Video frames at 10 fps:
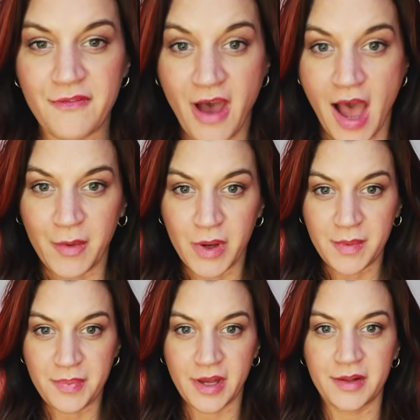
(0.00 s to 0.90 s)
If I want
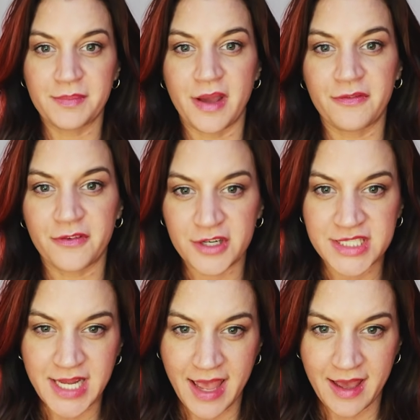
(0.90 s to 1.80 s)
to build my
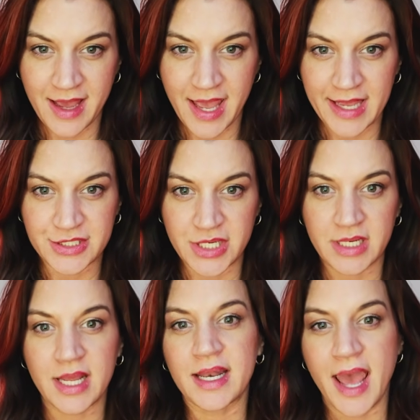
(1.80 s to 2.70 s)
first AI
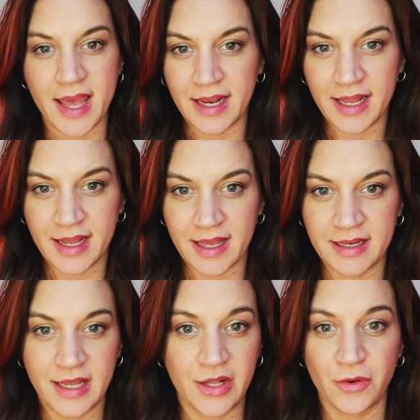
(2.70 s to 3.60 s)
agent in
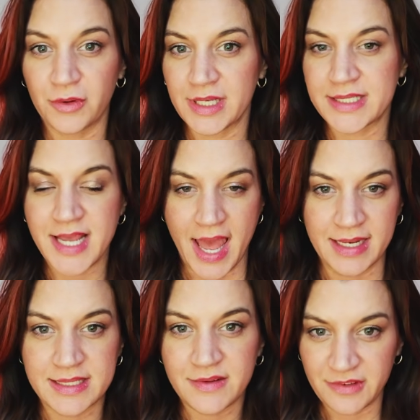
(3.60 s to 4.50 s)
n8n in only
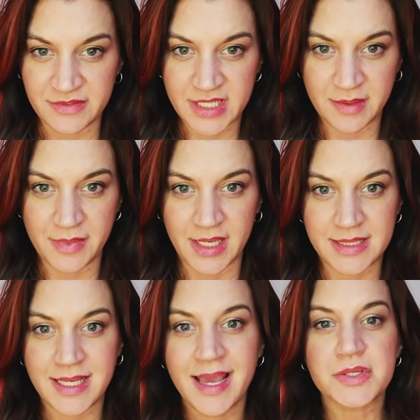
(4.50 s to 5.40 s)
10 to 15
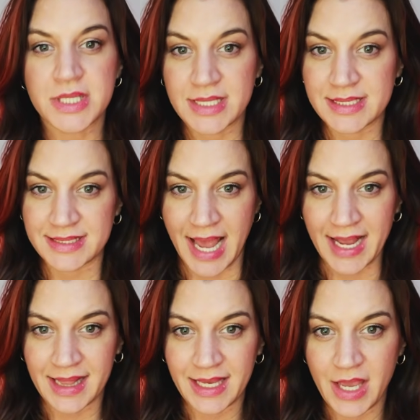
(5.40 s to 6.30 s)
minutes, here's
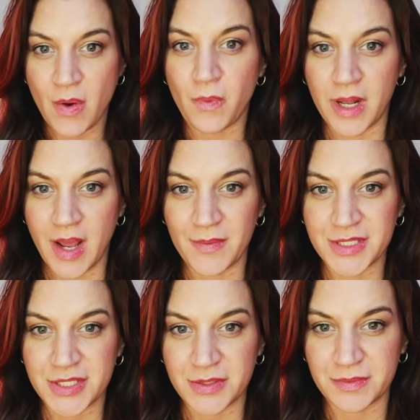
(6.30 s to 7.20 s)
exactly what I
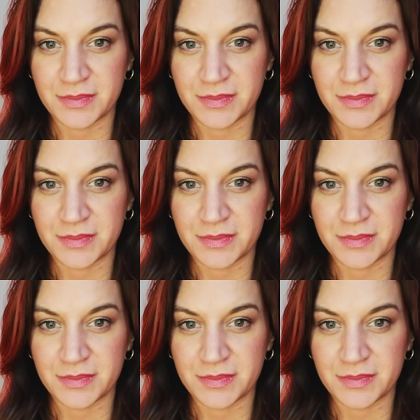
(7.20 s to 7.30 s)
would do.